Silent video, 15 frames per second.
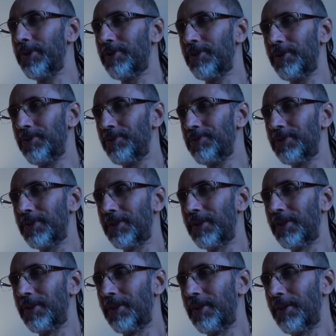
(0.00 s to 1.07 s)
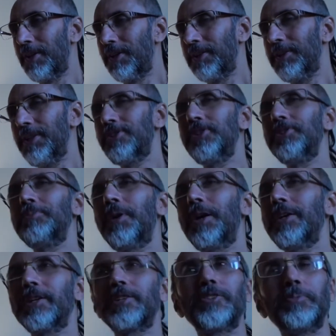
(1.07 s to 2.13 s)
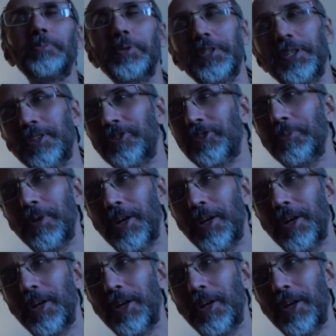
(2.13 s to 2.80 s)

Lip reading: with you. This is my experience,